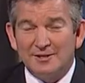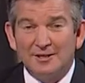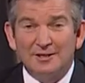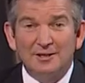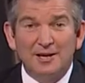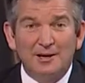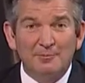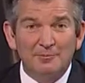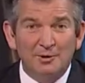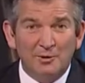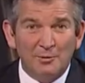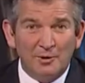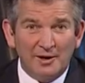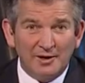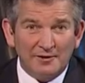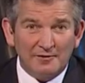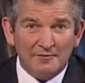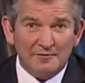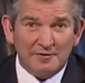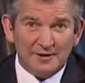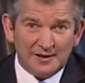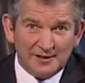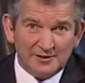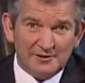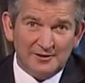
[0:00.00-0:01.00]
the #1
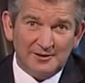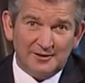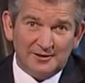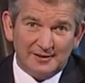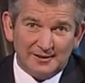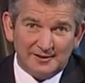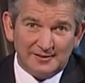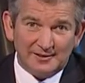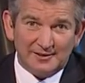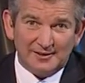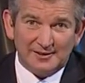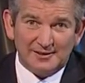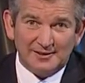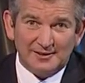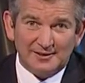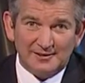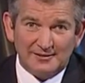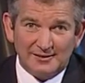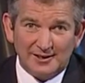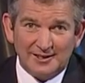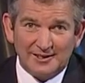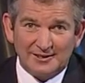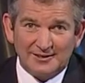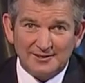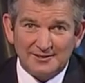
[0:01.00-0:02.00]
vendor at the
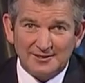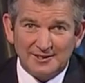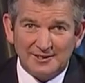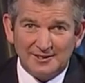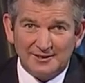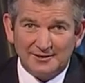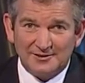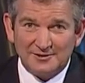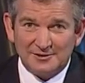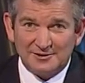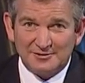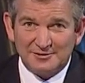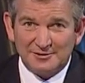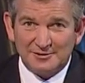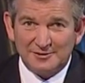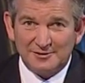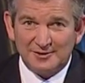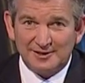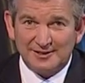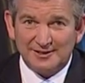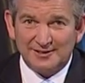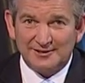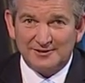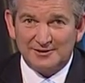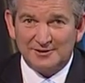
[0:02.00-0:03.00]
Curraghmore sales in
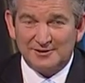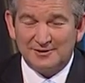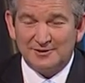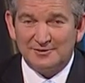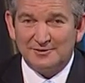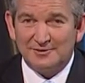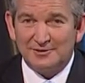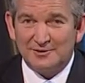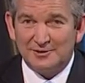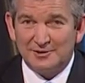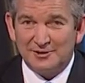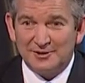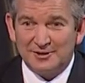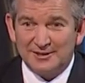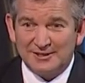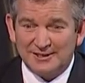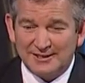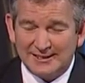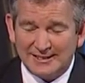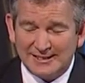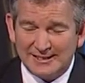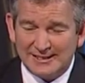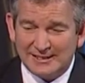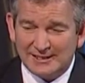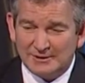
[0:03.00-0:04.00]

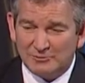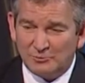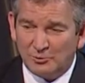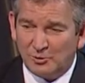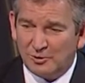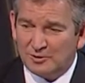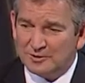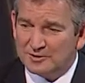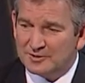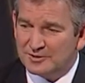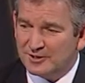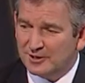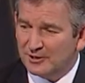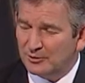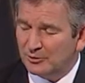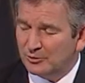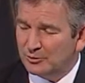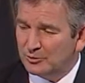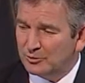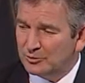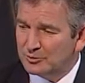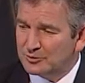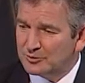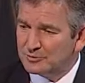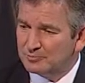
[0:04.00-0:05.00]
2013. It was, though, a
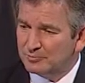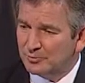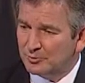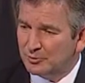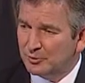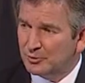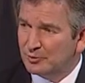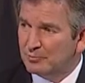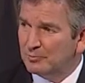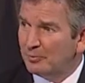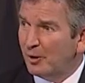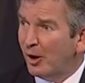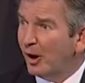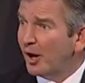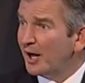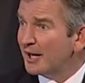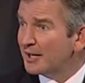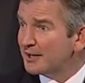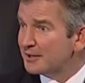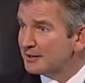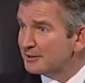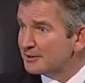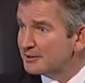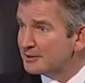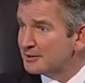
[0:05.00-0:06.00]
horse born
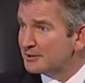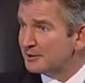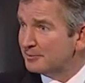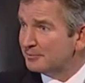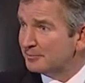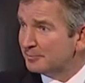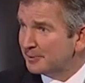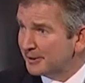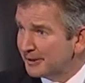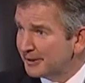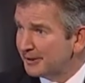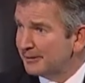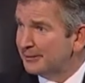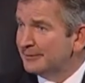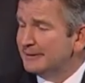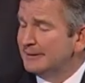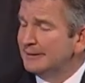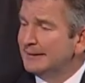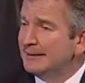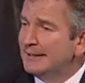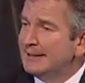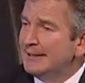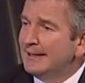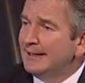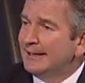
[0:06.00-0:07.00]
by Zabeel
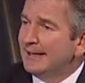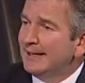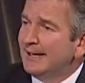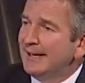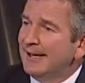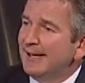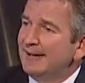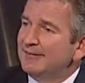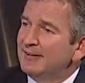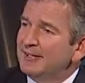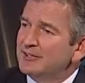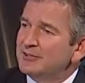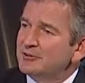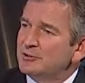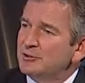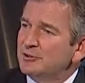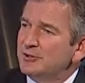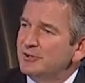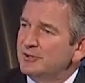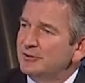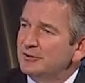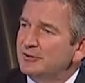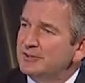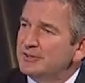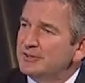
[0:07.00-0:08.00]
that took your